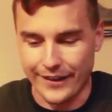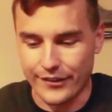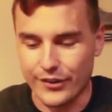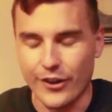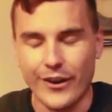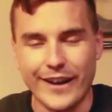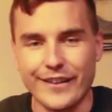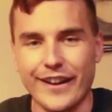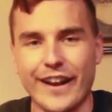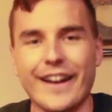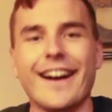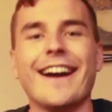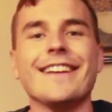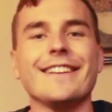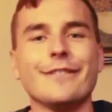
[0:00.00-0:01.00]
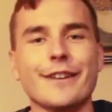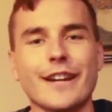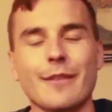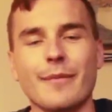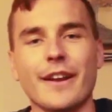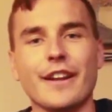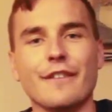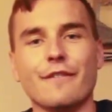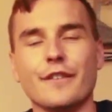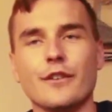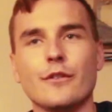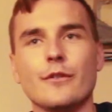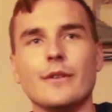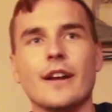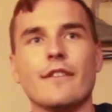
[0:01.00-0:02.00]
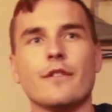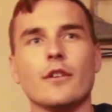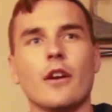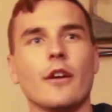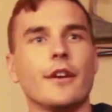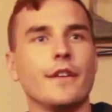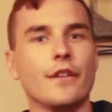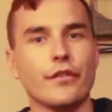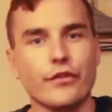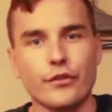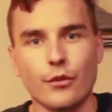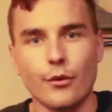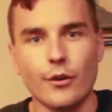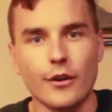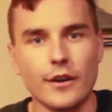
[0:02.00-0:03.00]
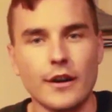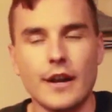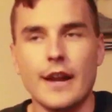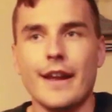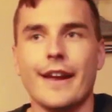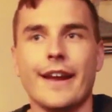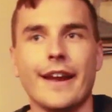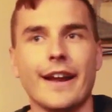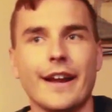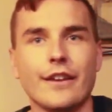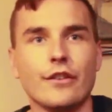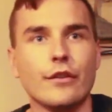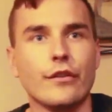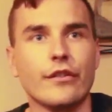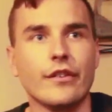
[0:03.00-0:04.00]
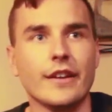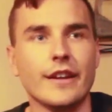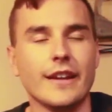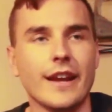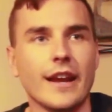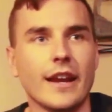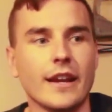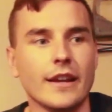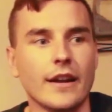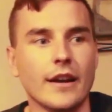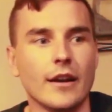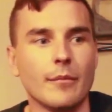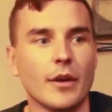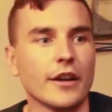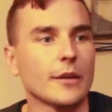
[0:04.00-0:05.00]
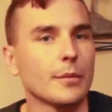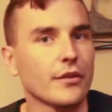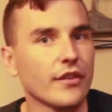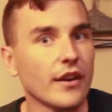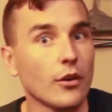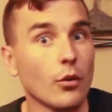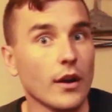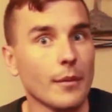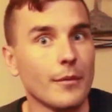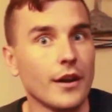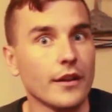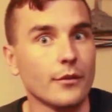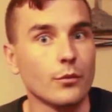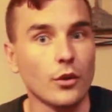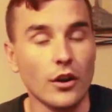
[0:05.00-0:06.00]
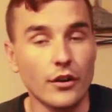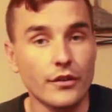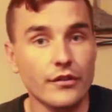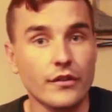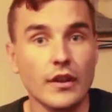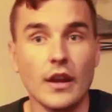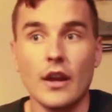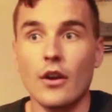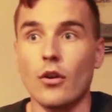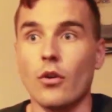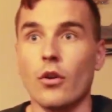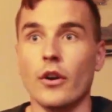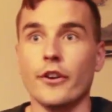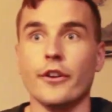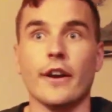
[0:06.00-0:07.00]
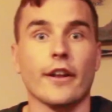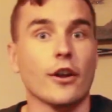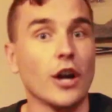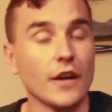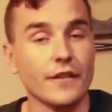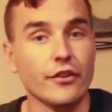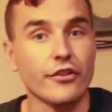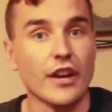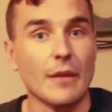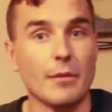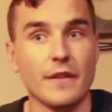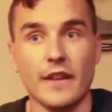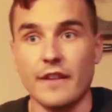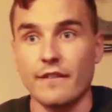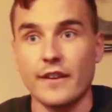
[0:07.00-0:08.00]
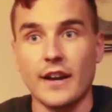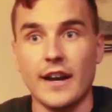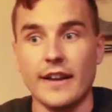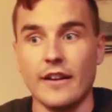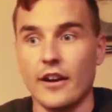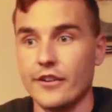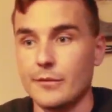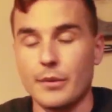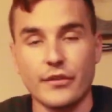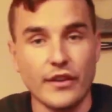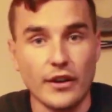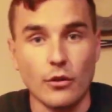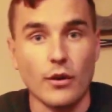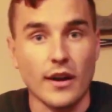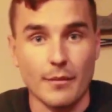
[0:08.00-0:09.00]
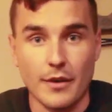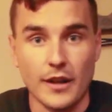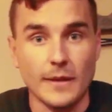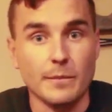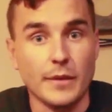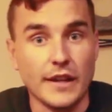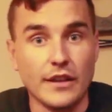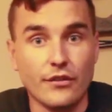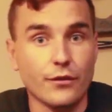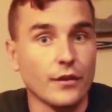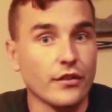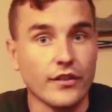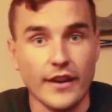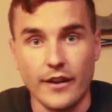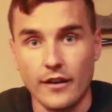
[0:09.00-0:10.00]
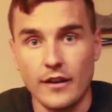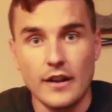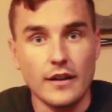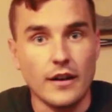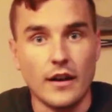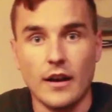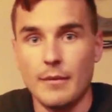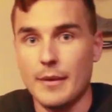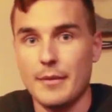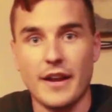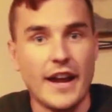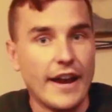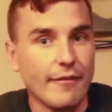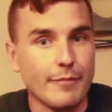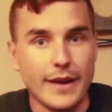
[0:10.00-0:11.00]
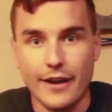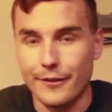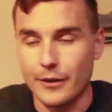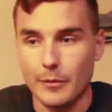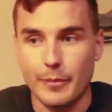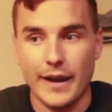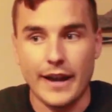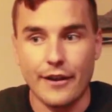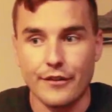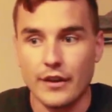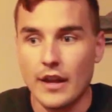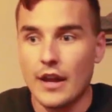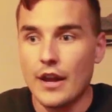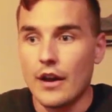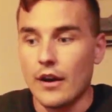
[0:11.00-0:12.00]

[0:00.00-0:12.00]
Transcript: so I highly recommend, if you ever are in the store and you see a 100% Guatemalan roast, or you're at a coffee shop and they've got 100% Guatemalan beans for sale, maybe a half pound or a pound,